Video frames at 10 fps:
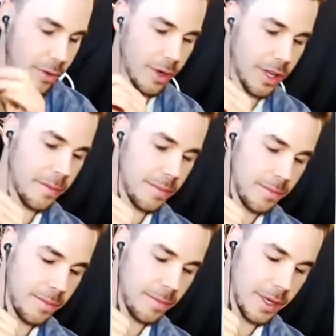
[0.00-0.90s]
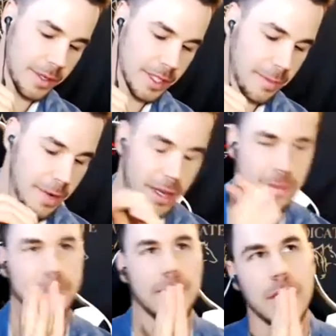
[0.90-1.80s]
One of the big ones, and I'm not
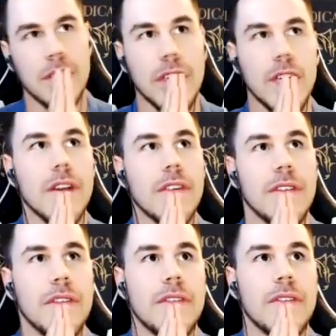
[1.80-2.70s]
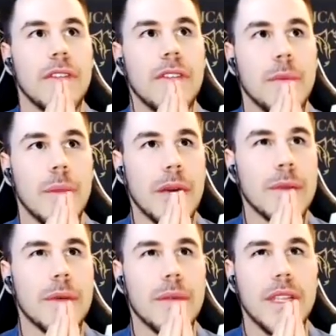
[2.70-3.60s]
sure if you'll be able
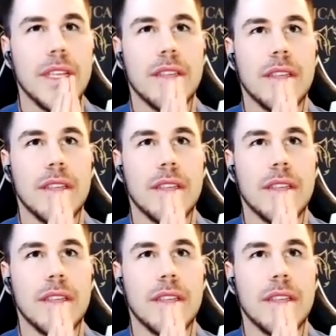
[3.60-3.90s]
to really,